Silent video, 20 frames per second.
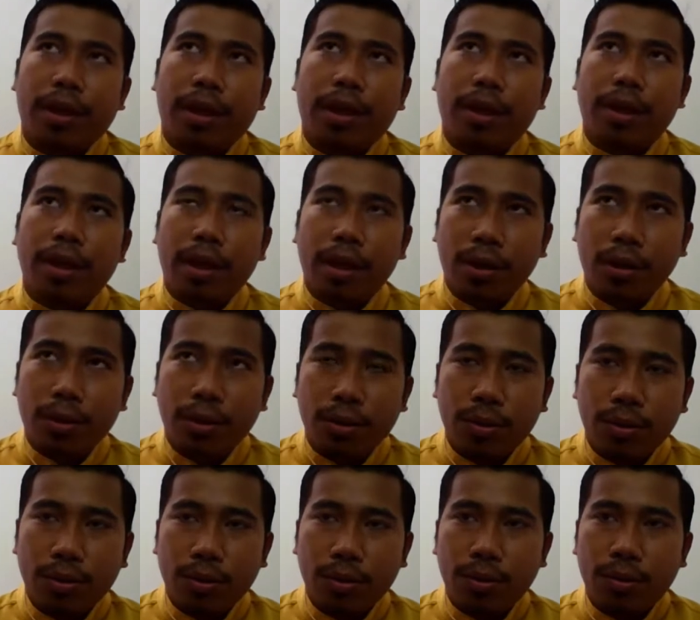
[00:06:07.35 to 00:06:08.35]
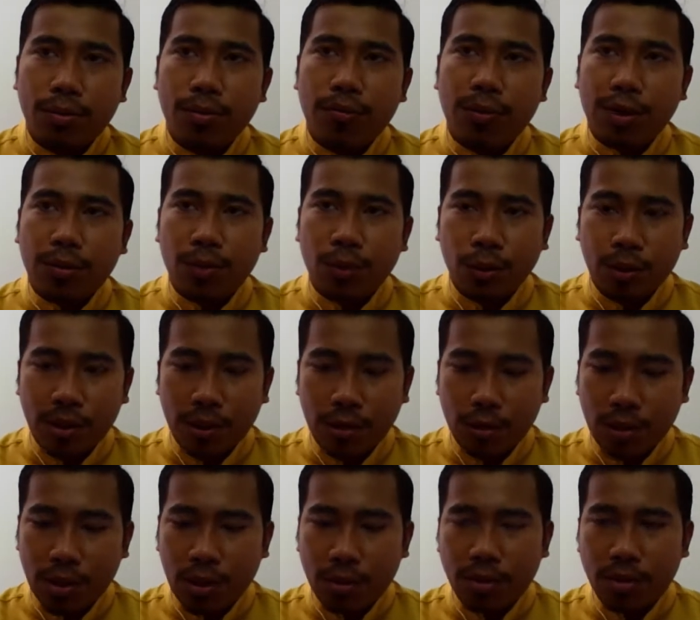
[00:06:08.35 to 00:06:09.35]
And now fast forward
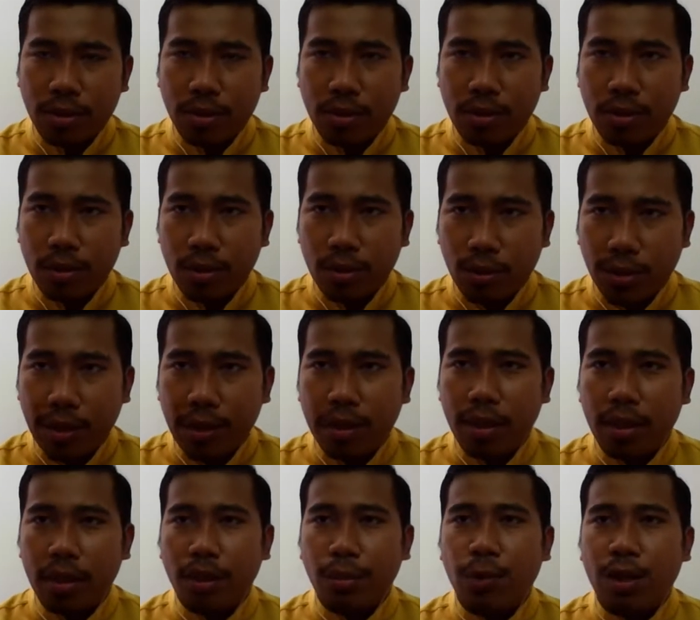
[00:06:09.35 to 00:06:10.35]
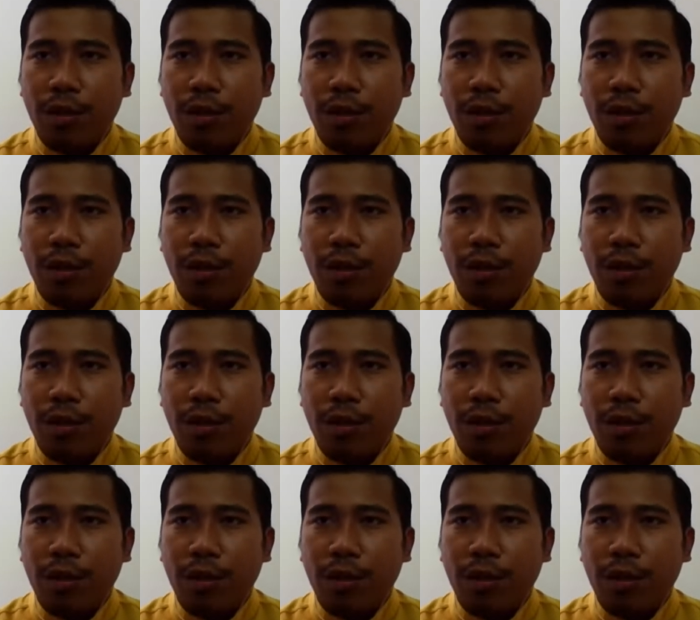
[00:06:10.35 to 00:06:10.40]
2020,